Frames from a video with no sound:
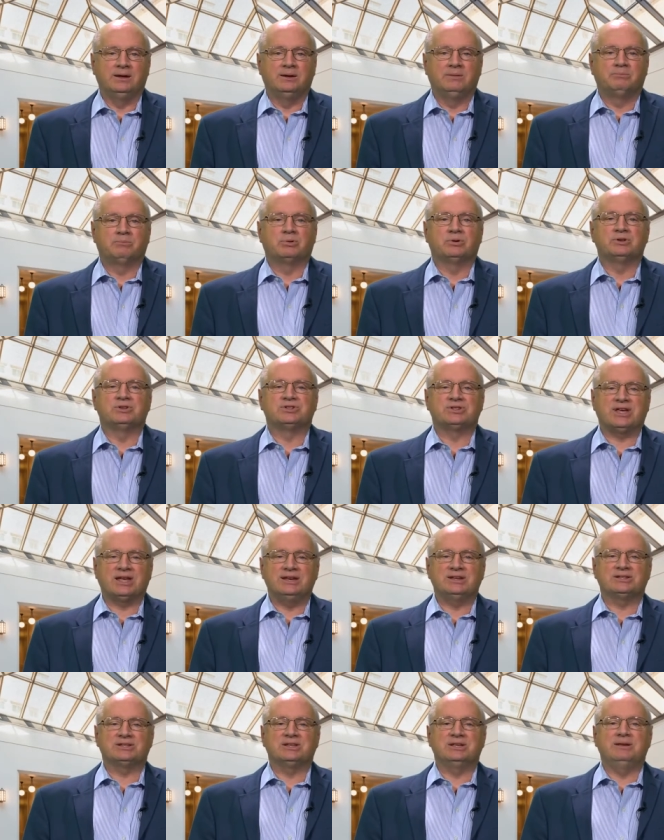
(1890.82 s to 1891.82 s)

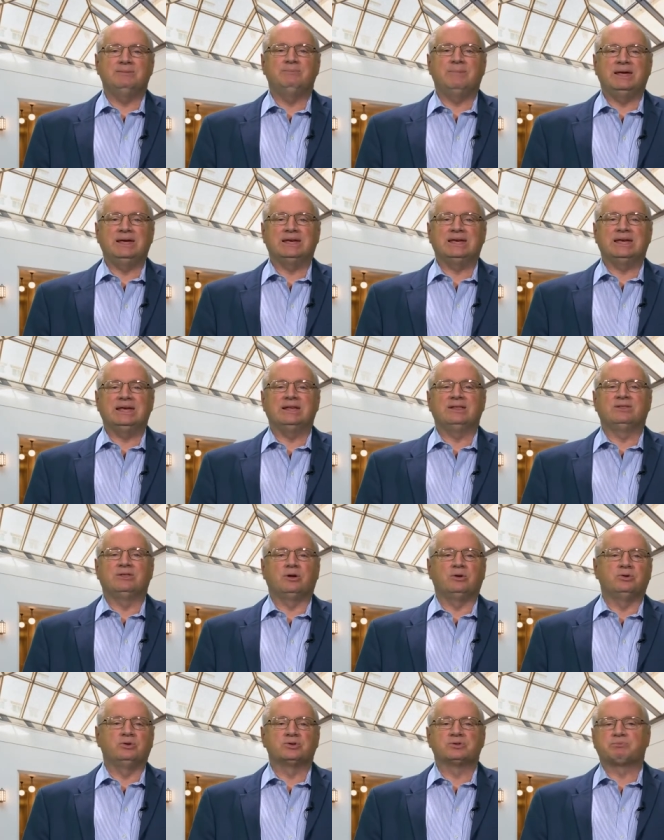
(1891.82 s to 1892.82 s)
precisely making
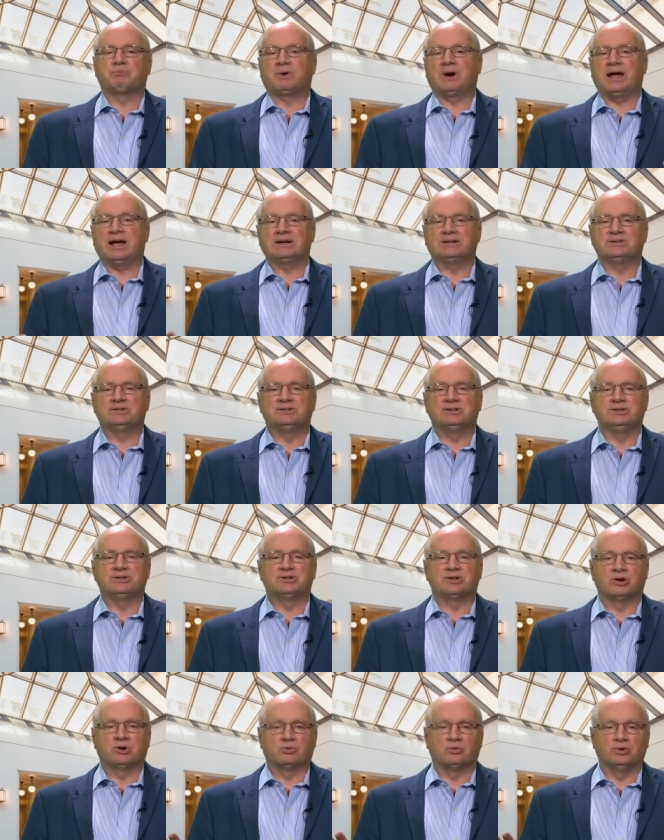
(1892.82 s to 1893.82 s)
those practices
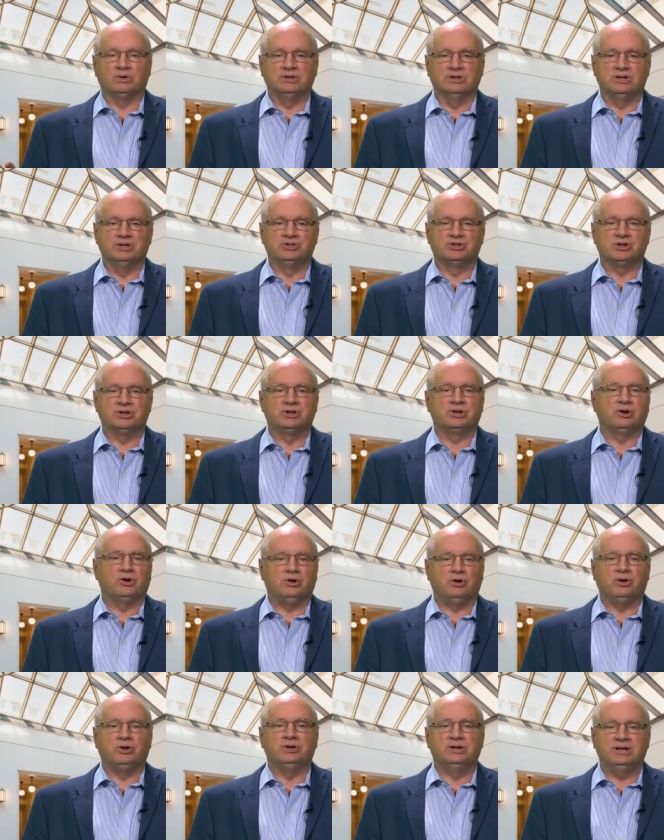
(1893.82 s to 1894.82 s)
a religion
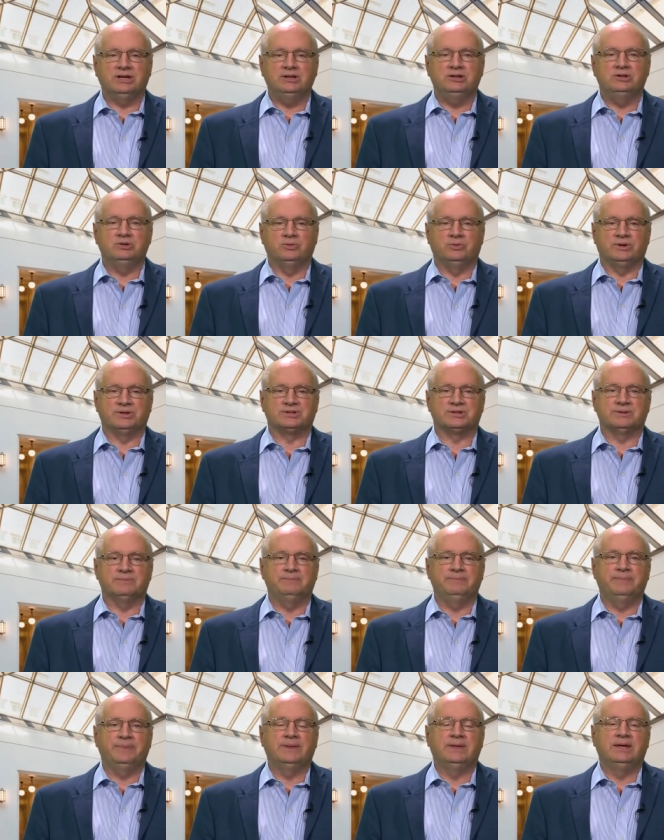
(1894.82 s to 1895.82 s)
called
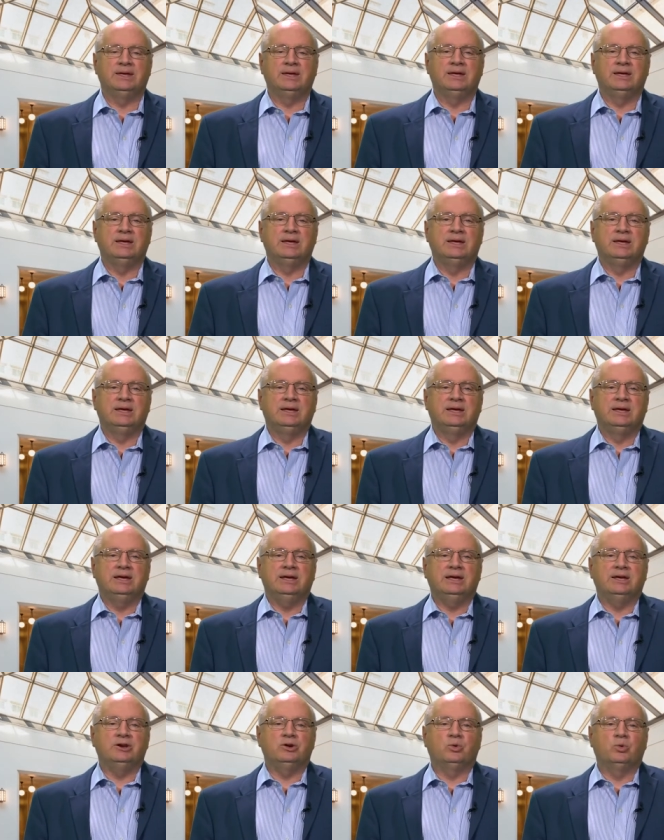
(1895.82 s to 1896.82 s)
Hinduism,
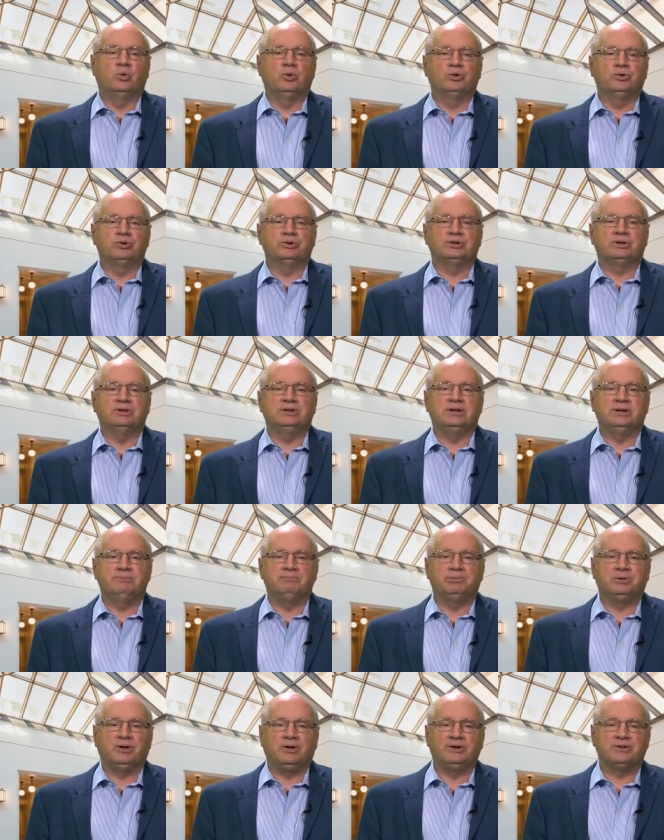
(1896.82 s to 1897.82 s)
in order to lend
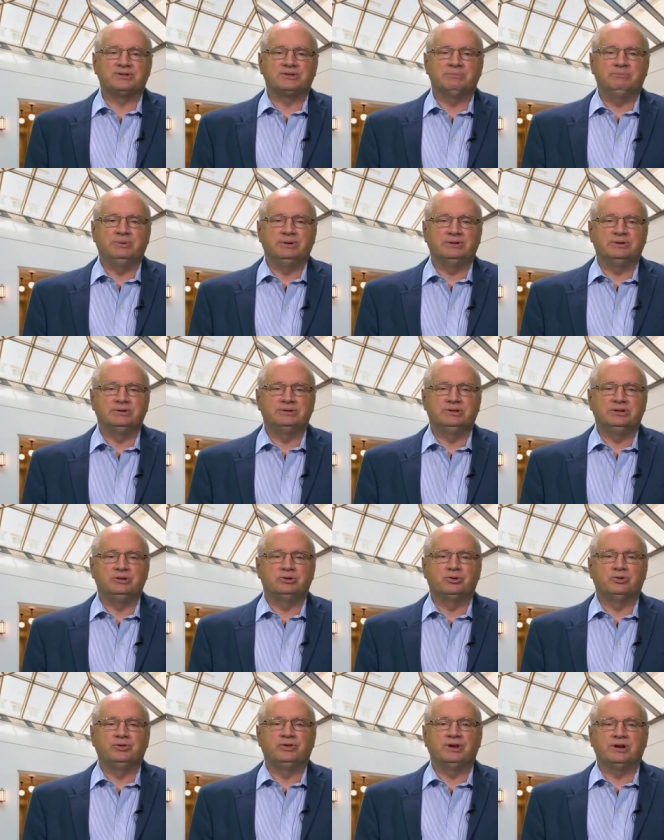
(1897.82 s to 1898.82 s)
plausibility
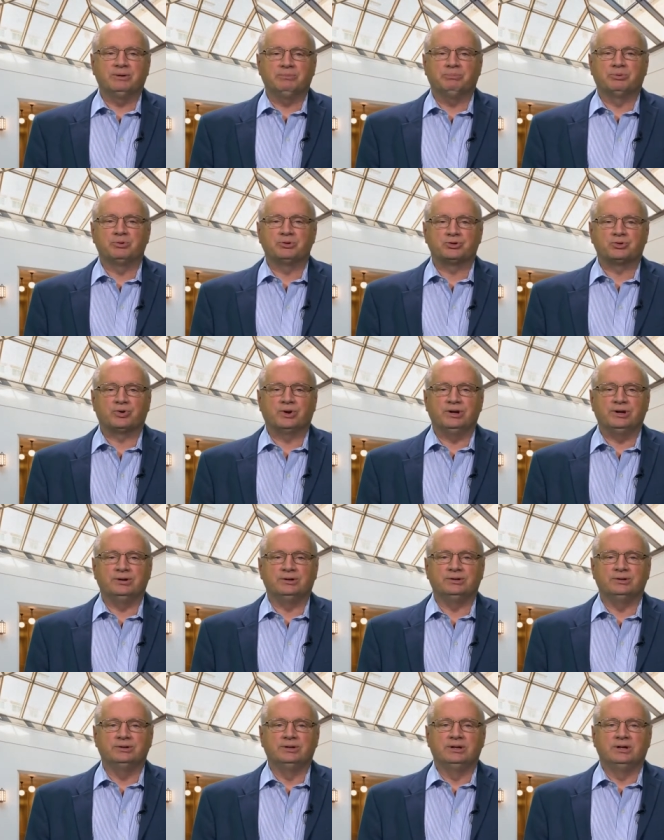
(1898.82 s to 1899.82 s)
to their
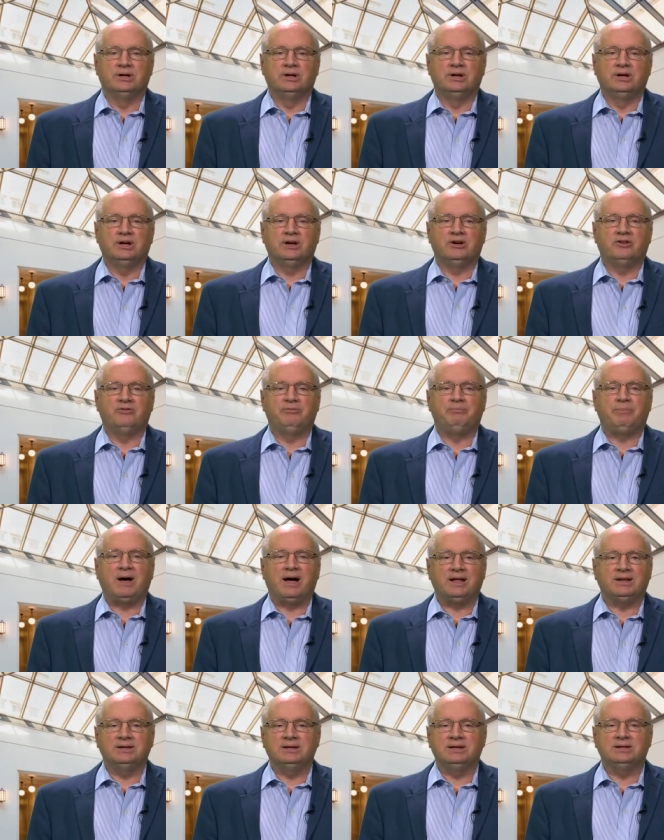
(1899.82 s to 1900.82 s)
portrayal of
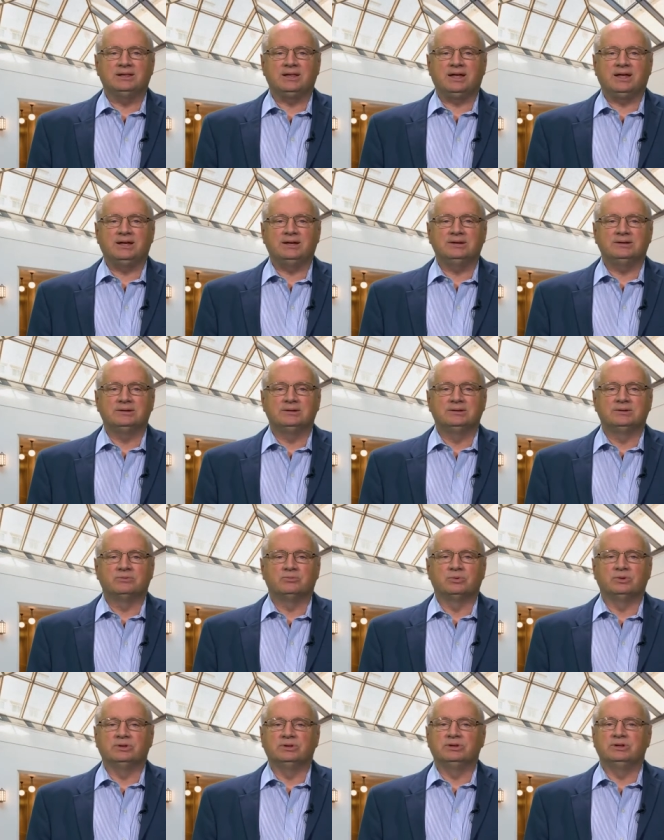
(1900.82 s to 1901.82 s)
polyglot,
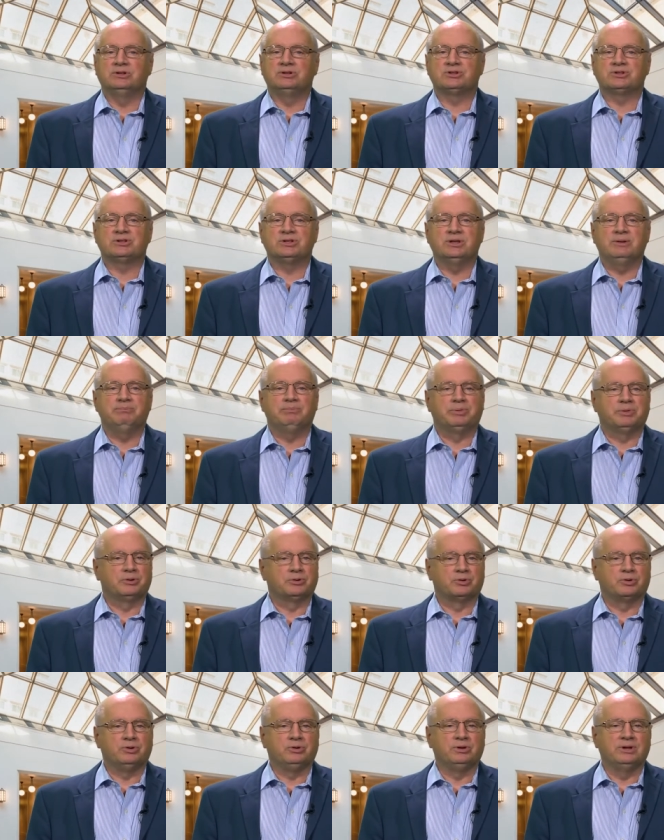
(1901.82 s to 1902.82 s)
religiously
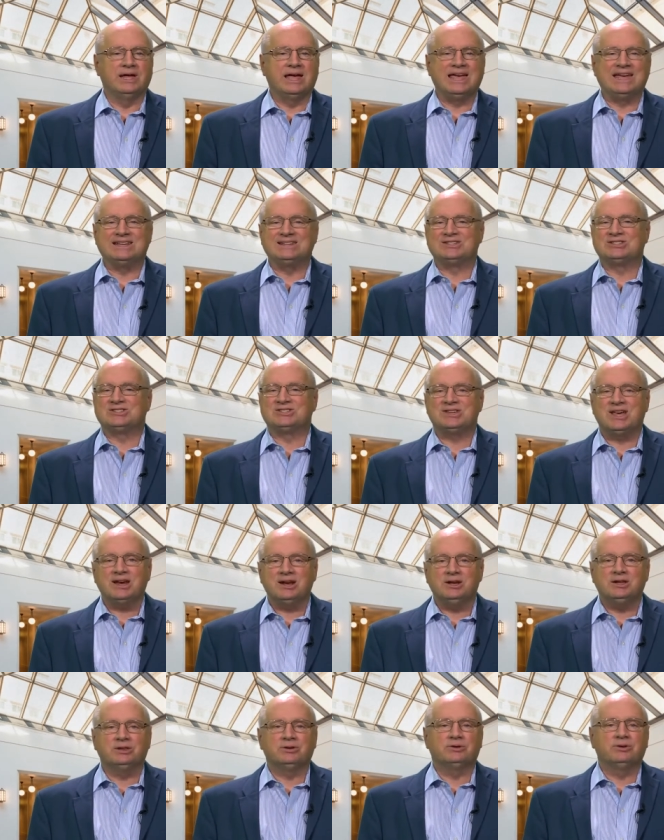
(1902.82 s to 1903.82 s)
plural, and
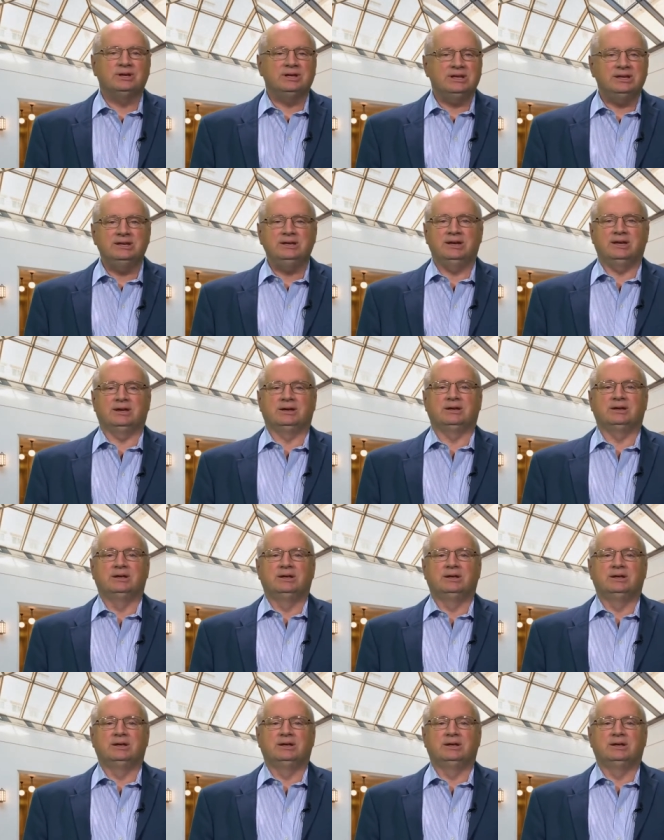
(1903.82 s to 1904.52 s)
secular India